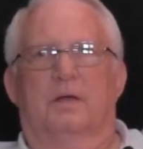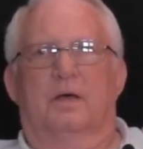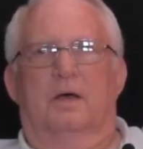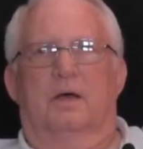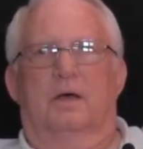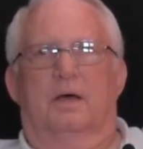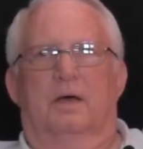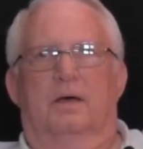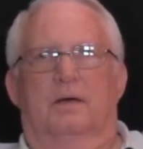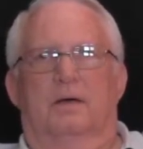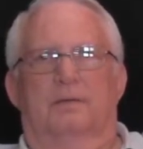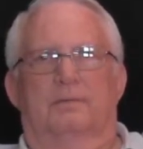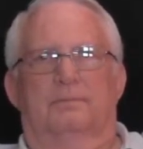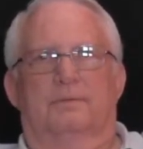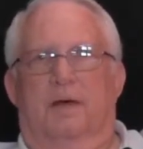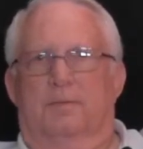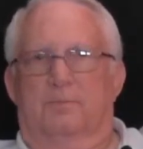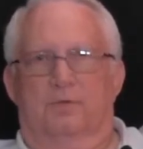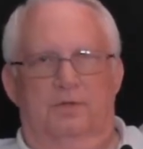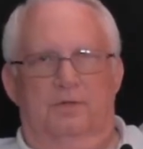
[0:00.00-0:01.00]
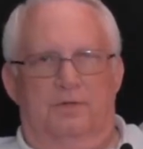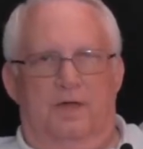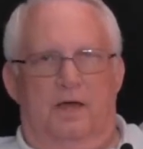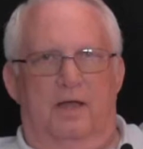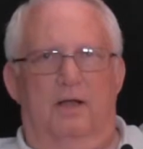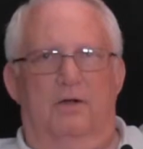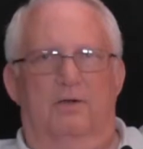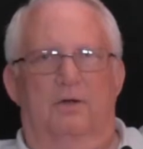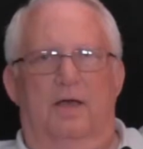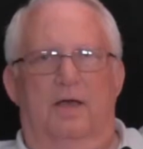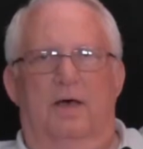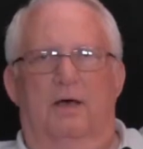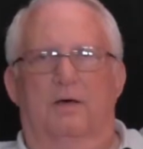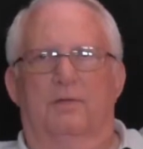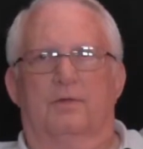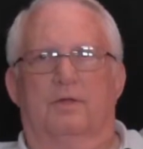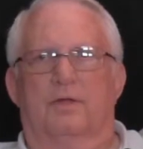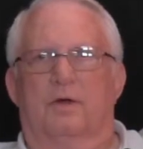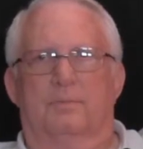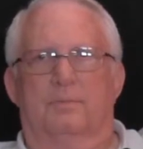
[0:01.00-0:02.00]
I'm retired
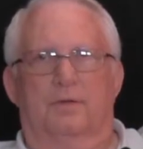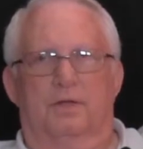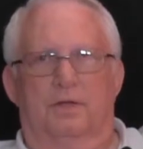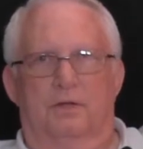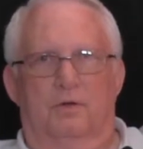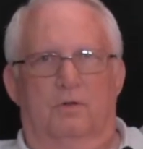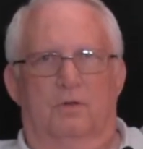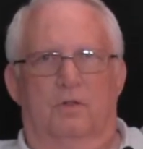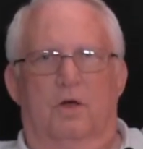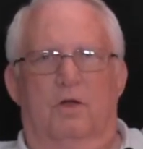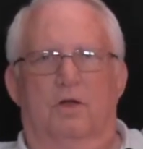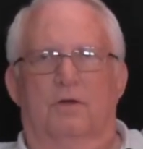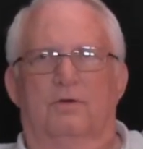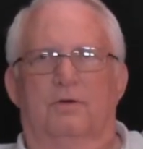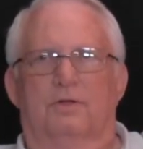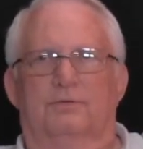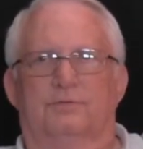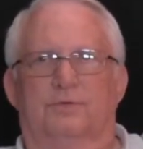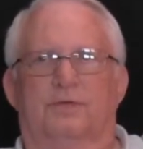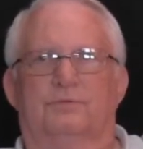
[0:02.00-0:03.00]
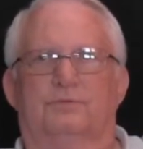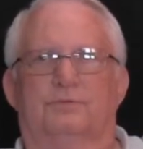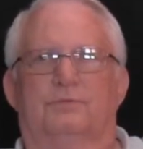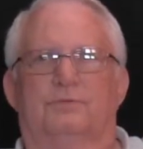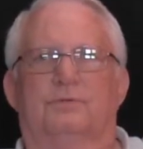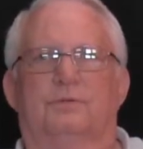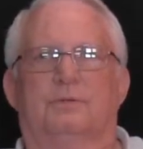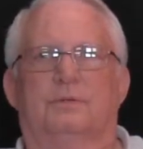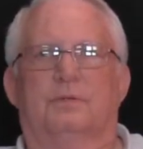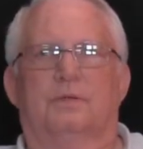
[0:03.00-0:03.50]
now. The company no longer exists,